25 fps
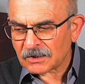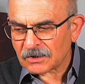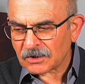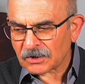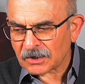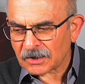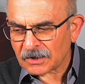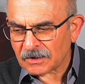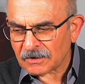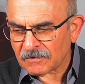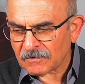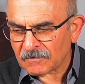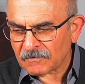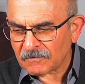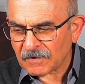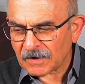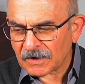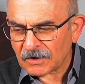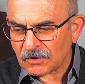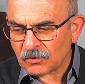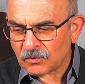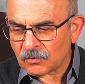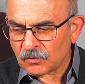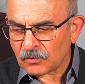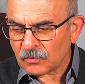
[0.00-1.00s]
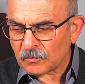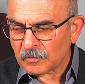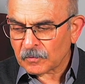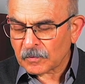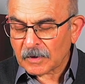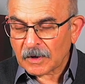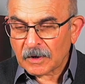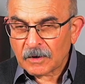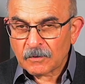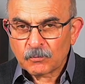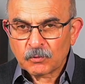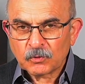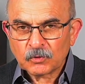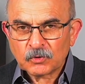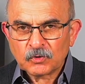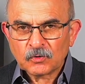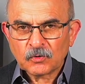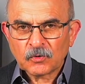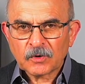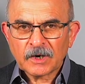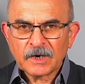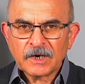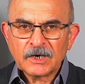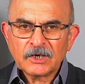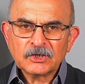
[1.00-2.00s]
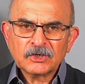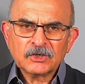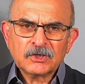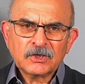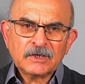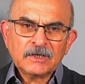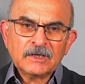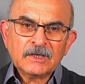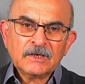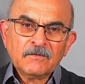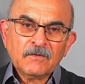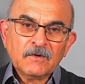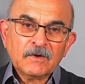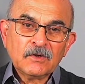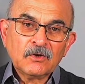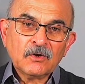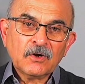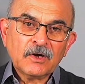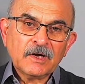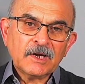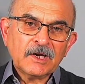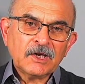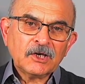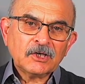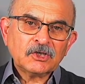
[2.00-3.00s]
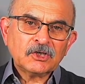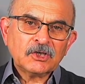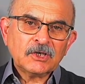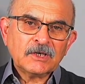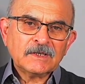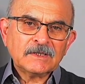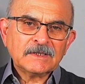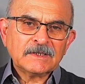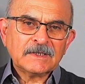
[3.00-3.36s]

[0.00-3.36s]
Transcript: Like when you put your energy in different directions,